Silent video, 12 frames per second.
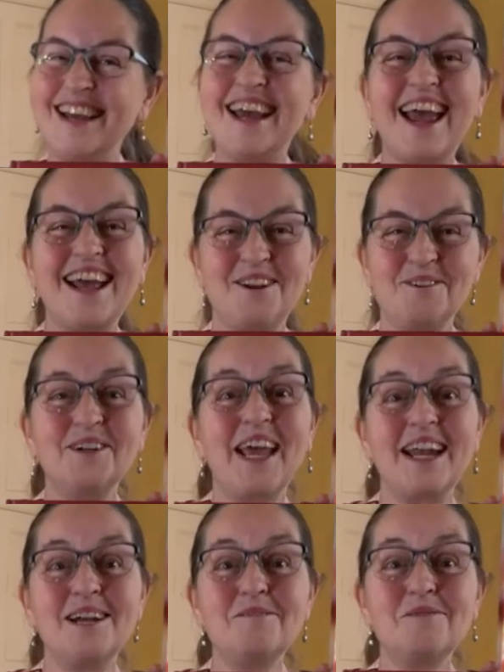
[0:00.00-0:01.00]
And you can
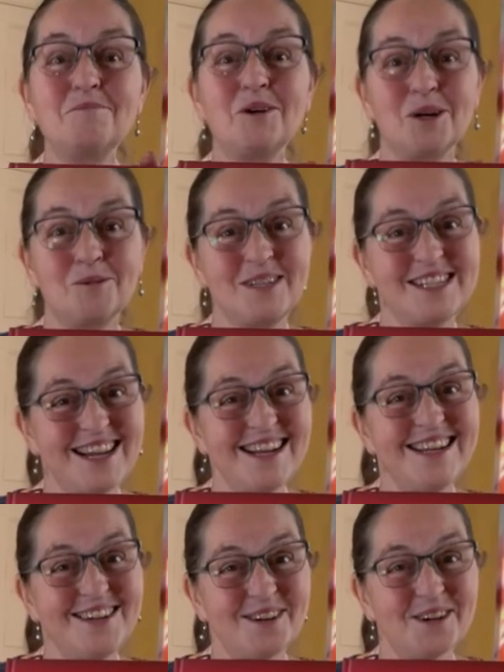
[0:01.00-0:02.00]
get it from
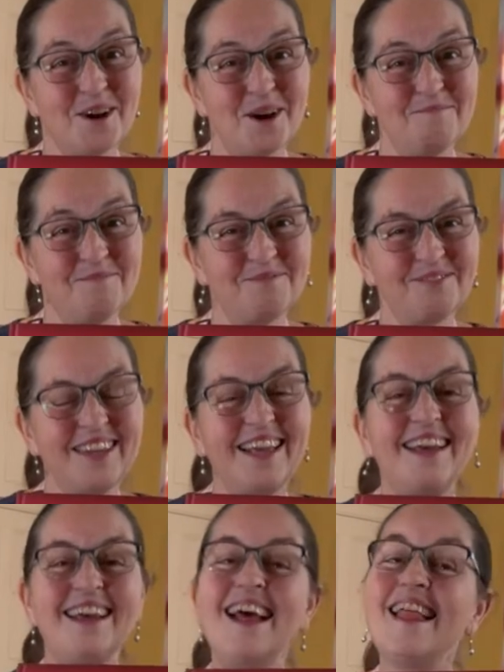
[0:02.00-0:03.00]
cookwithjanie.com.
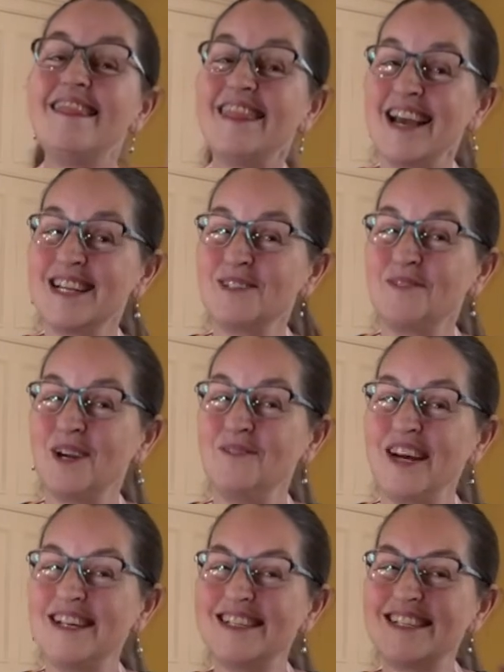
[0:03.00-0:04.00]
Thanks very
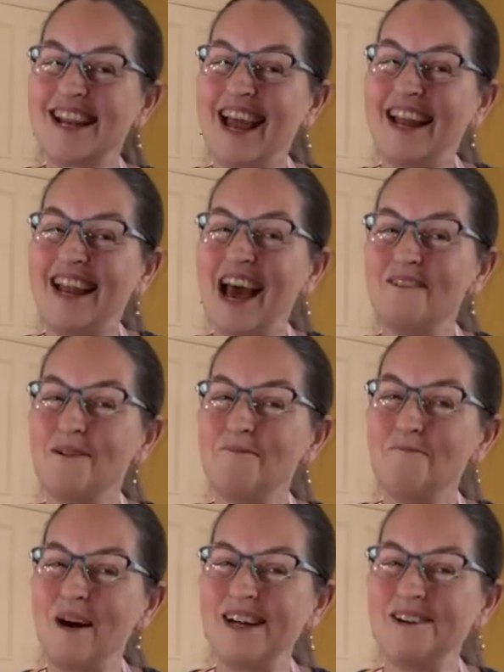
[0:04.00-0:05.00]
much, and have a
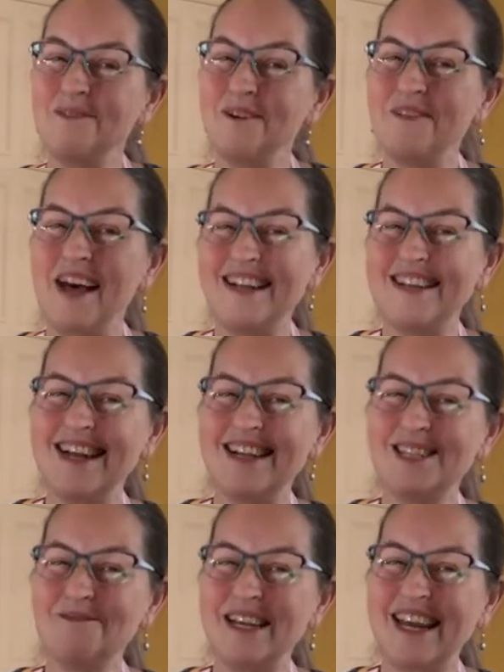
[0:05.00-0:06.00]
wonderful
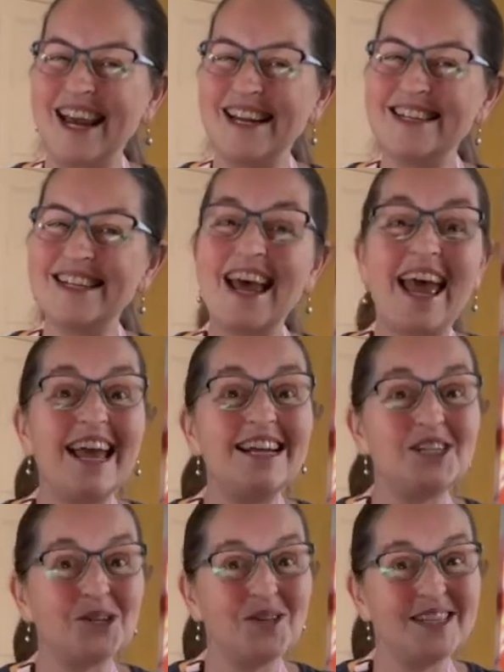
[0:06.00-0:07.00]
Valentine's weekend.
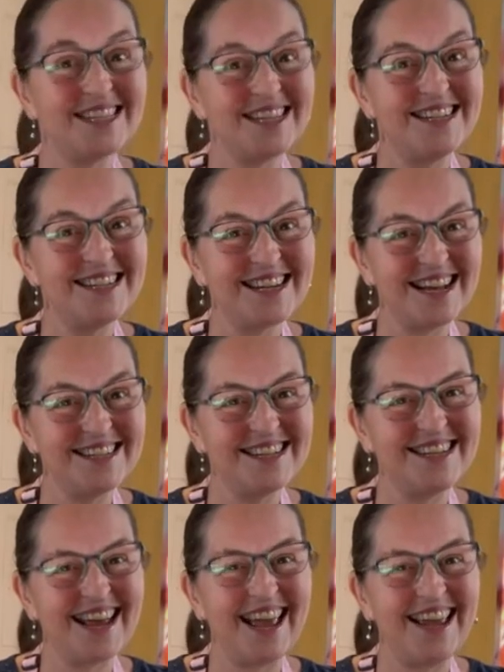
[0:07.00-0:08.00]
Enjoy the sunshine
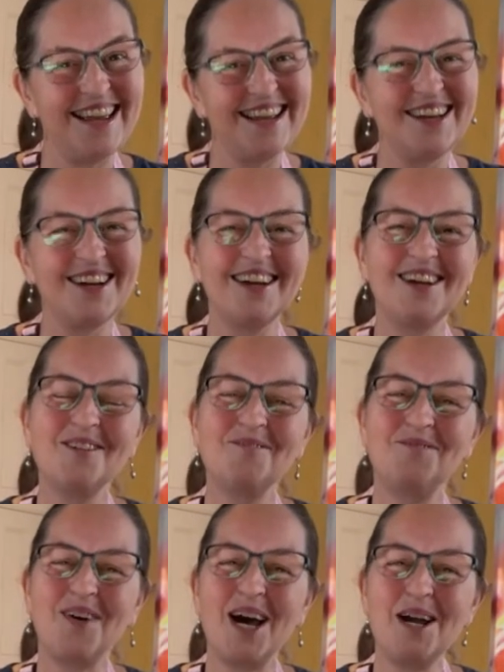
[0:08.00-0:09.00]
today.
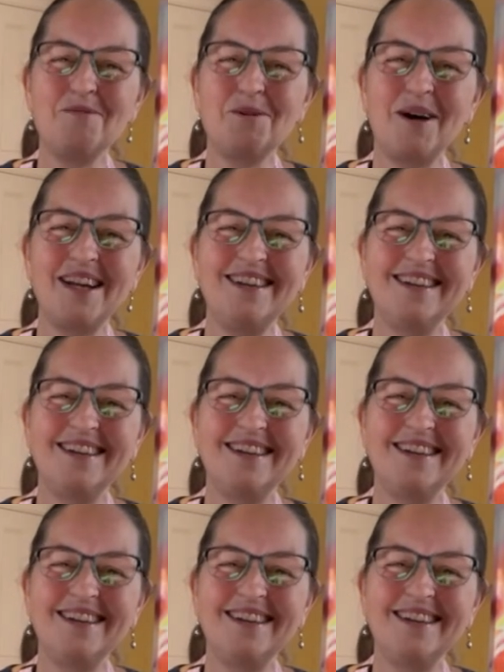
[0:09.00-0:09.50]
Bye, everyone.